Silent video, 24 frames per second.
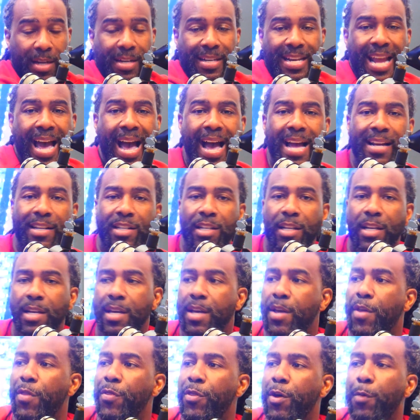not
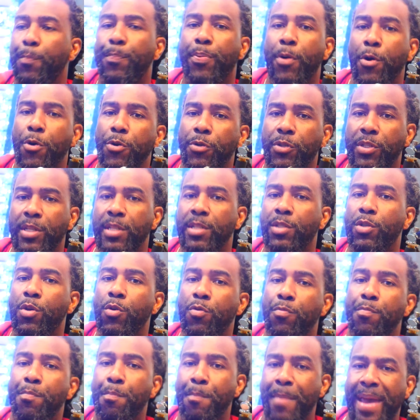the persons
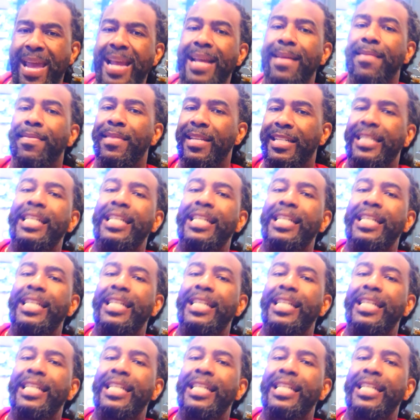who make the